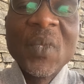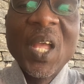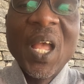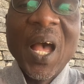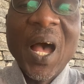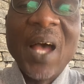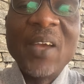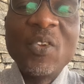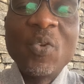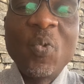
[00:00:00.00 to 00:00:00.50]

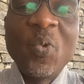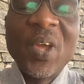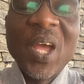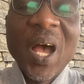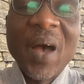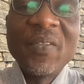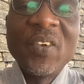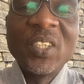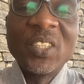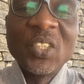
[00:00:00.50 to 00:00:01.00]
and you will
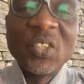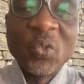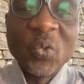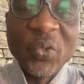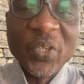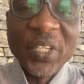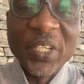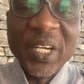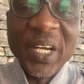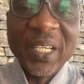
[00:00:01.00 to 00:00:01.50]
have nothing to
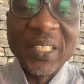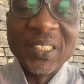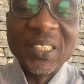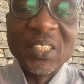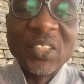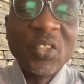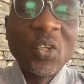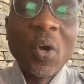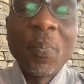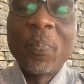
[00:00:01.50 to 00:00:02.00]
regret.
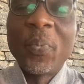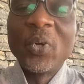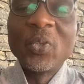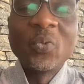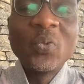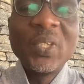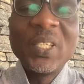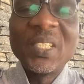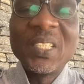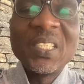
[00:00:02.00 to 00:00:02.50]
The
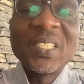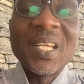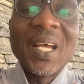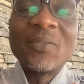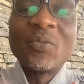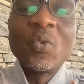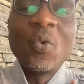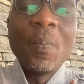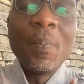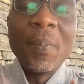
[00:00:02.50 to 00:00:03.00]
opportunities are
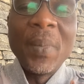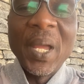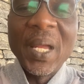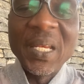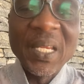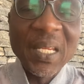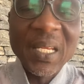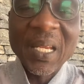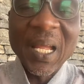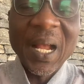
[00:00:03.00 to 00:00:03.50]
so
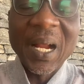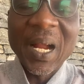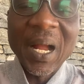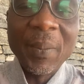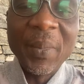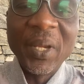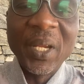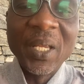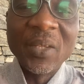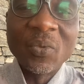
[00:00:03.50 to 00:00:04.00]
many, I can't
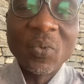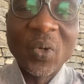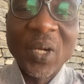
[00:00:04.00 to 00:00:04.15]
begin to